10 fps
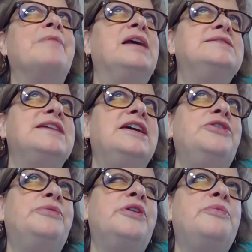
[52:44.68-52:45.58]
say
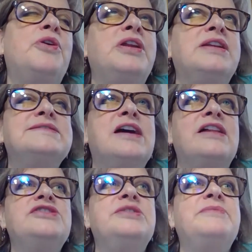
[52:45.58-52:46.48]
you were awarded a
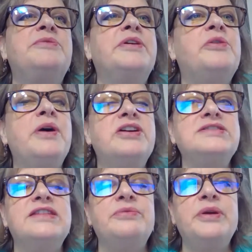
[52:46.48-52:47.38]
scholarship that
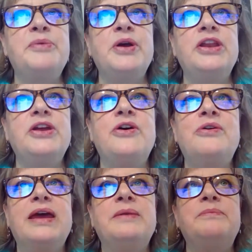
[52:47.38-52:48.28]
requires a
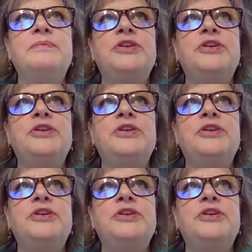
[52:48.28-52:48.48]
3.0 and